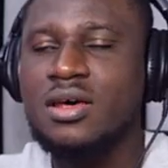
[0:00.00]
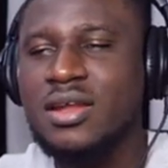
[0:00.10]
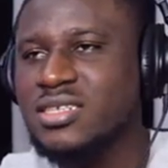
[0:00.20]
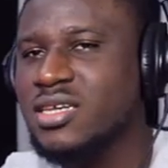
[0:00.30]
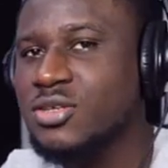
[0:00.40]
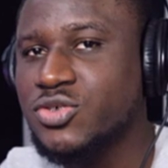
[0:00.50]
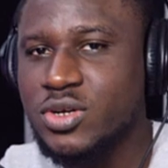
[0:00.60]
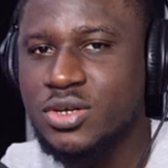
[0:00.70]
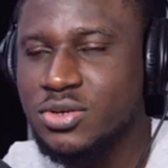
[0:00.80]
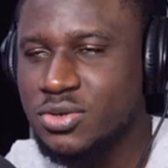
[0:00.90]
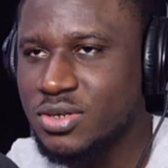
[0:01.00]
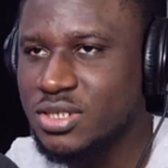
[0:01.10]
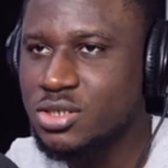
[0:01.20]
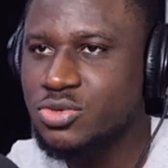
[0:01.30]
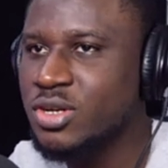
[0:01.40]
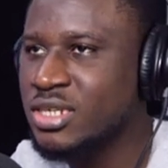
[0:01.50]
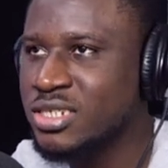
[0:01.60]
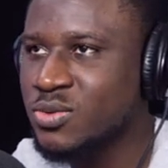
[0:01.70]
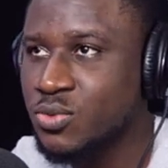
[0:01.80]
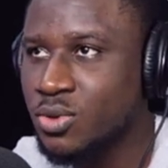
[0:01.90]
Now that sounds really good. It's still really
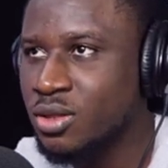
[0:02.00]
simple.